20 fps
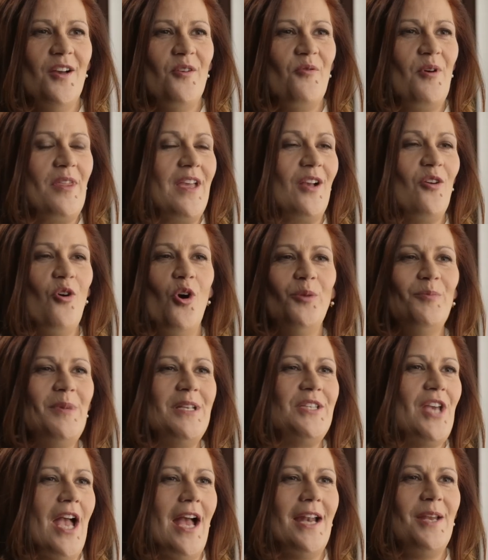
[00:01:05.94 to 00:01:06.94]
When they called me
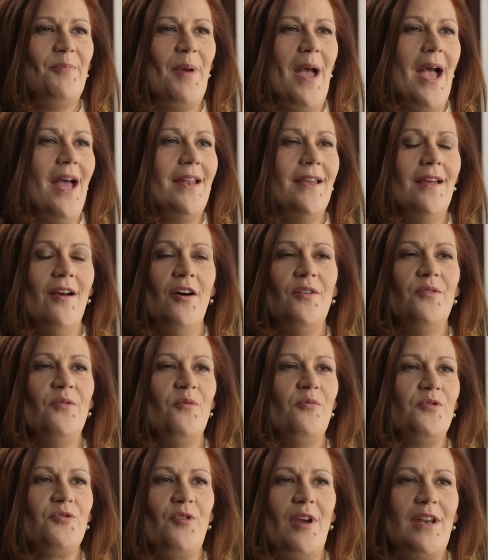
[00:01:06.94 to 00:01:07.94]
Chatty Patty on the
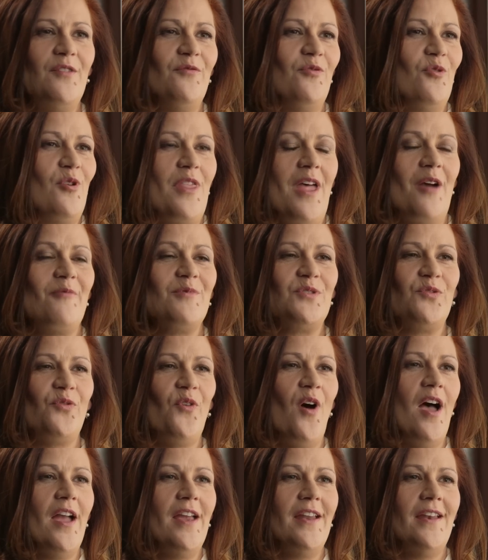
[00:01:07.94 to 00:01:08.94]
trading floor, that was
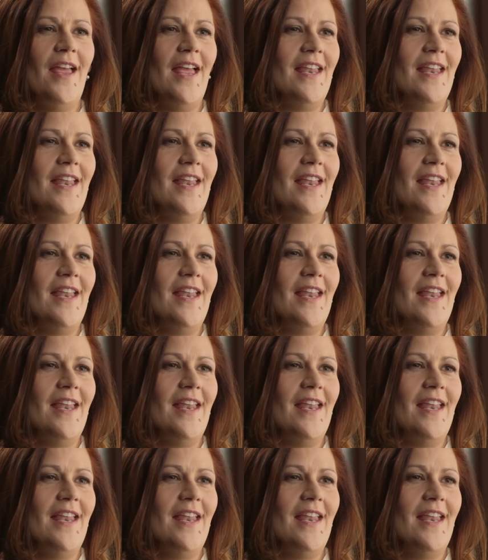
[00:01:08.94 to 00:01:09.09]
fine.